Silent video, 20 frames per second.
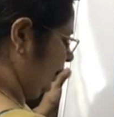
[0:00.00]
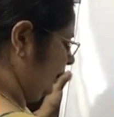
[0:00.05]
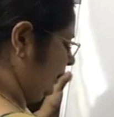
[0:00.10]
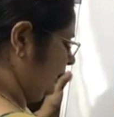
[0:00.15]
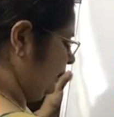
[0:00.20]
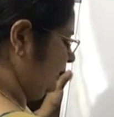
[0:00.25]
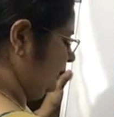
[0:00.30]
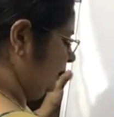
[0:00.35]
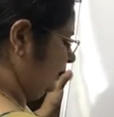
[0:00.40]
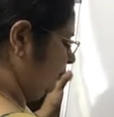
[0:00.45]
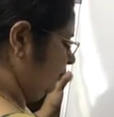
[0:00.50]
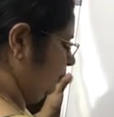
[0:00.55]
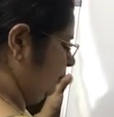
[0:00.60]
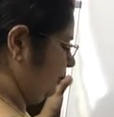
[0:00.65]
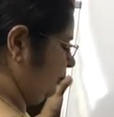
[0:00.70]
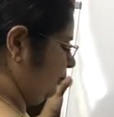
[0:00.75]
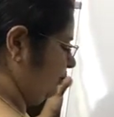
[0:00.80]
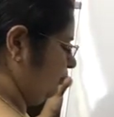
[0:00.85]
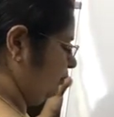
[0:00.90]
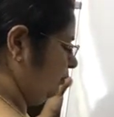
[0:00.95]
is equal
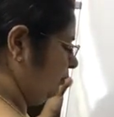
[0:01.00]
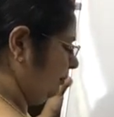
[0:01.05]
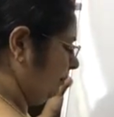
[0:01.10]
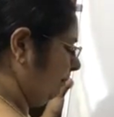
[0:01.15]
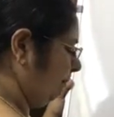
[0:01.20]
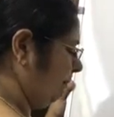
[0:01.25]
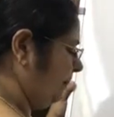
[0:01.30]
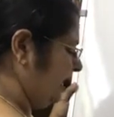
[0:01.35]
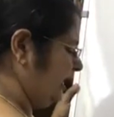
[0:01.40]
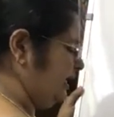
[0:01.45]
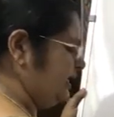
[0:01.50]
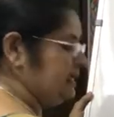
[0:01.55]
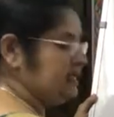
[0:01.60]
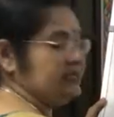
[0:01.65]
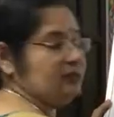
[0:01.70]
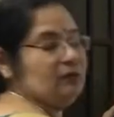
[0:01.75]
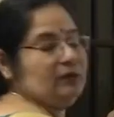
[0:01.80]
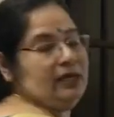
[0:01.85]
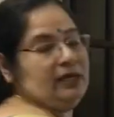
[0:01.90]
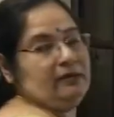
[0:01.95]
to minus
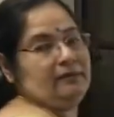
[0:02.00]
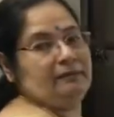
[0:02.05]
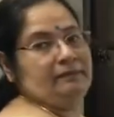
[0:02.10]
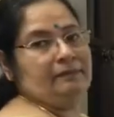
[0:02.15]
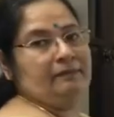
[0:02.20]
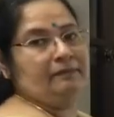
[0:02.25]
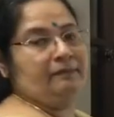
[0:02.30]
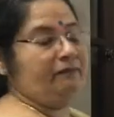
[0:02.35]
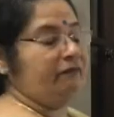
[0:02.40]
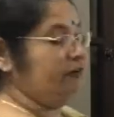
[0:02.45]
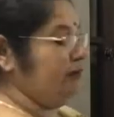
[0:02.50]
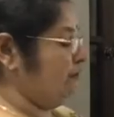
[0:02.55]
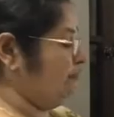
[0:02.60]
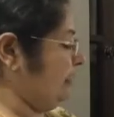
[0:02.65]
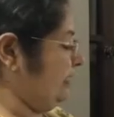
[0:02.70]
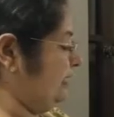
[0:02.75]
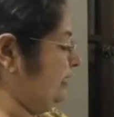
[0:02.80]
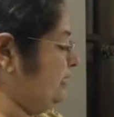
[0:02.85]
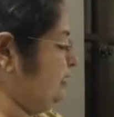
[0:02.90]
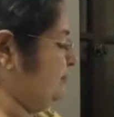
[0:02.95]
1. When y
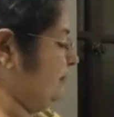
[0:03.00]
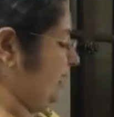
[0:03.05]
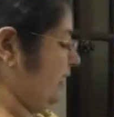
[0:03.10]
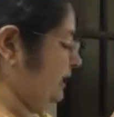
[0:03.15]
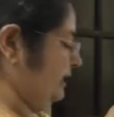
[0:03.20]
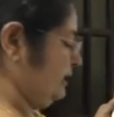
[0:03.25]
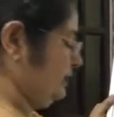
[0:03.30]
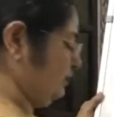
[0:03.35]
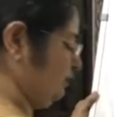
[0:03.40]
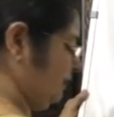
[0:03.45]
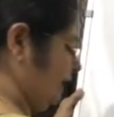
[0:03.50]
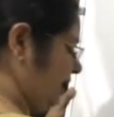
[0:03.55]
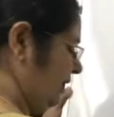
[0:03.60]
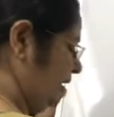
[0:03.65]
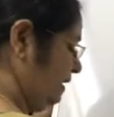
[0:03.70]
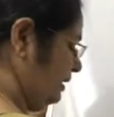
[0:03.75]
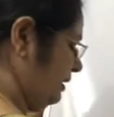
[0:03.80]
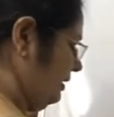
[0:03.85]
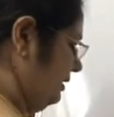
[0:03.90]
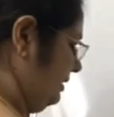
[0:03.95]
is minus 1,
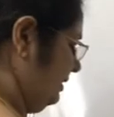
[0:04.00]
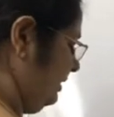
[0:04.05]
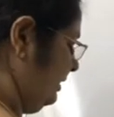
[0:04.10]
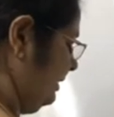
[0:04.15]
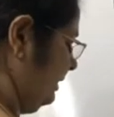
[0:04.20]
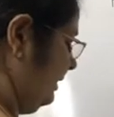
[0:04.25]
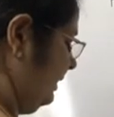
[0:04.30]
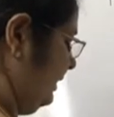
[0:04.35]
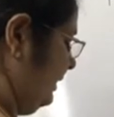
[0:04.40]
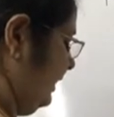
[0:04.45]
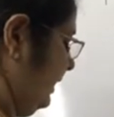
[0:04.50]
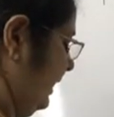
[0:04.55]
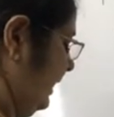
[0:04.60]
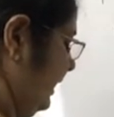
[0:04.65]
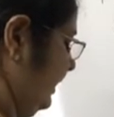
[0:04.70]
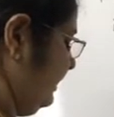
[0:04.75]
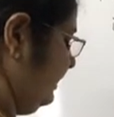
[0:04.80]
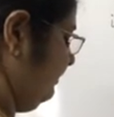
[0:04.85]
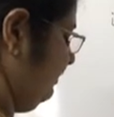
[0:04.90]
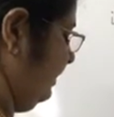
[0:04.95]

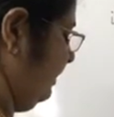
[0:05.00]
x will